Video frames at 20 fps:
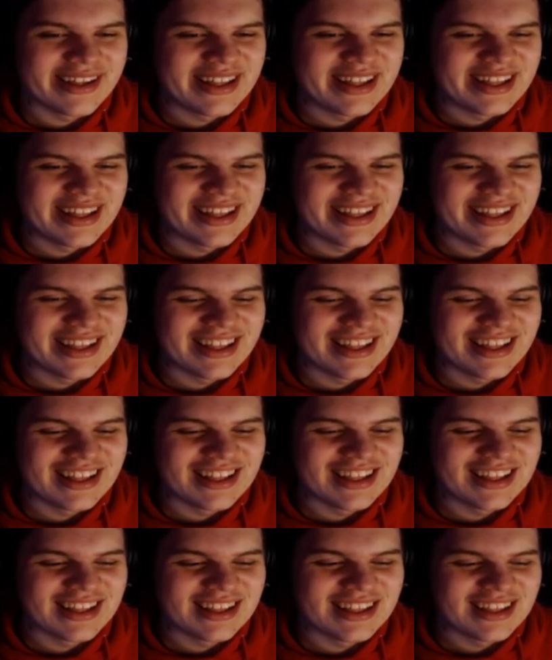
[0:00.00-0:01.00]

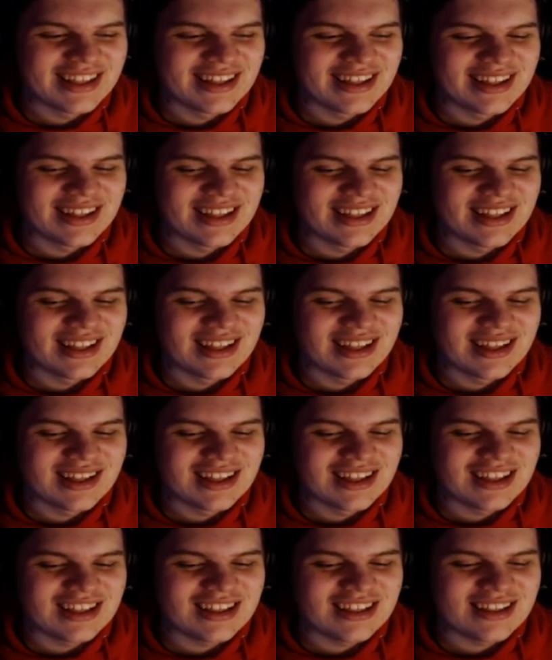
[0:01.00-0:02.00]

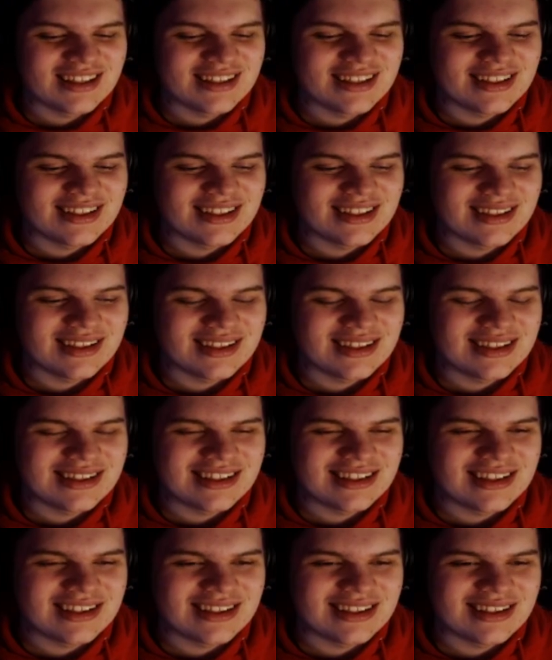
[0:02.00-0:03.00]

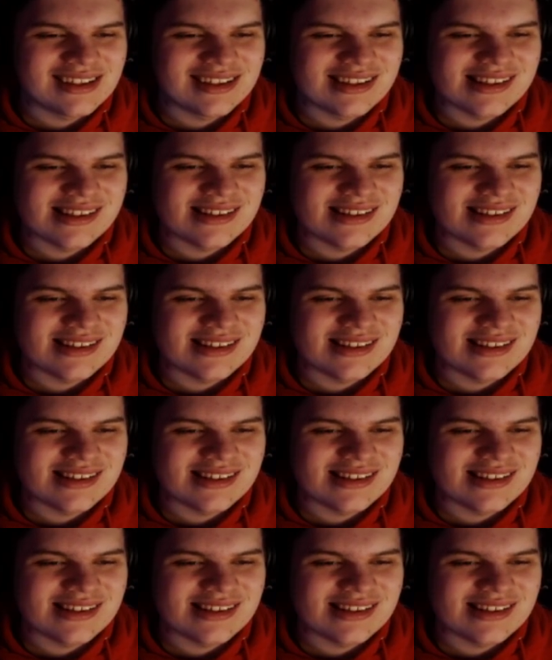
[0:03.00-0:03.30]
[no speech]